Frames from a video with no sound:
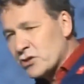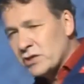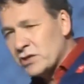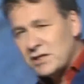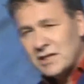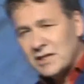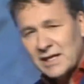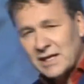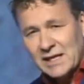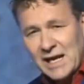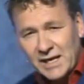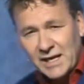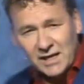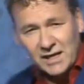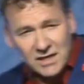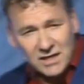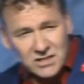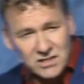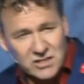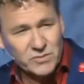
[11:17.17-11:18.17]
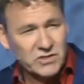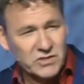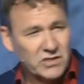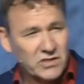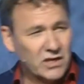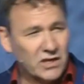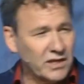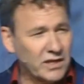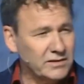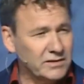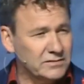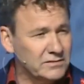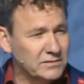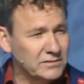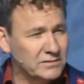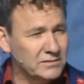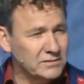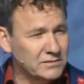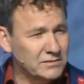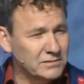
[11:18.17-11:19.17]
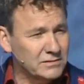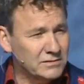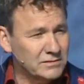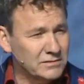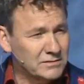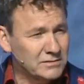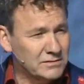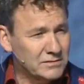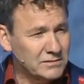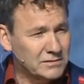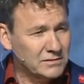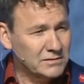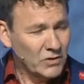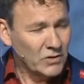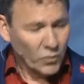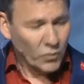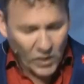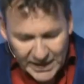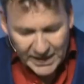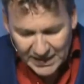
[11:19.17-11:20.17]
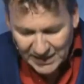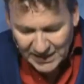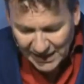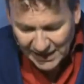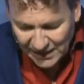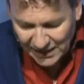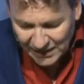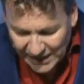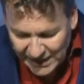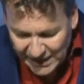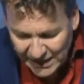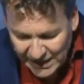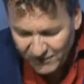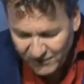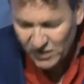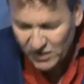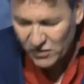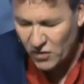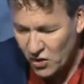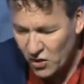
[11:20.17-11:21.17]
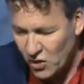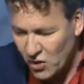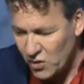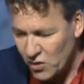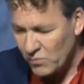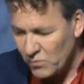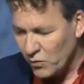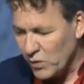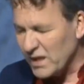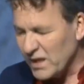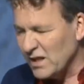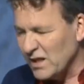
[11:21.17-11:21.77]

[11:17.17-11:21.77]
that that customer's on. Why did they leave their home? What are they